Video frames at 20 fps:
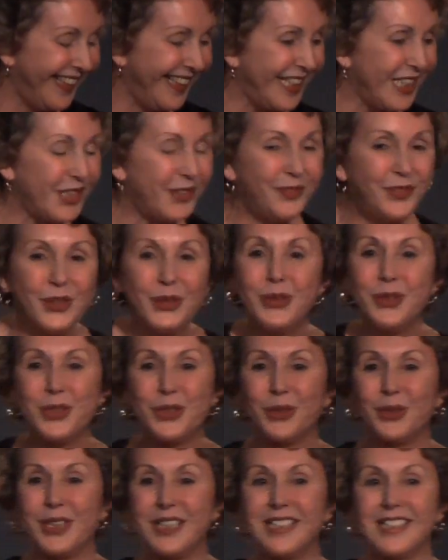His food
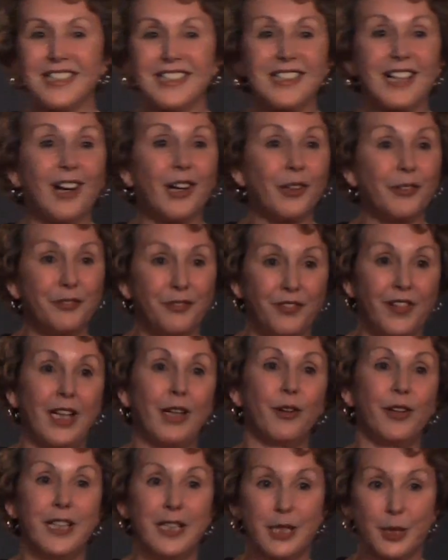choices are
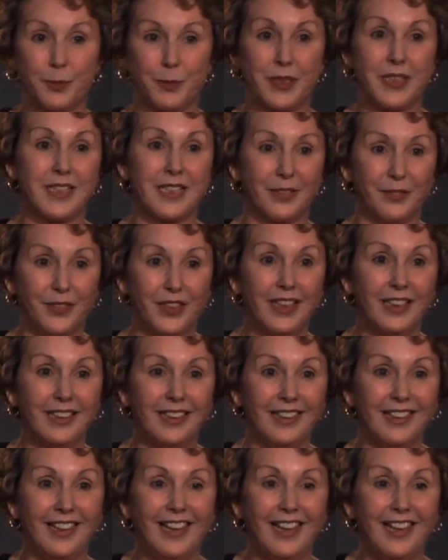very specific.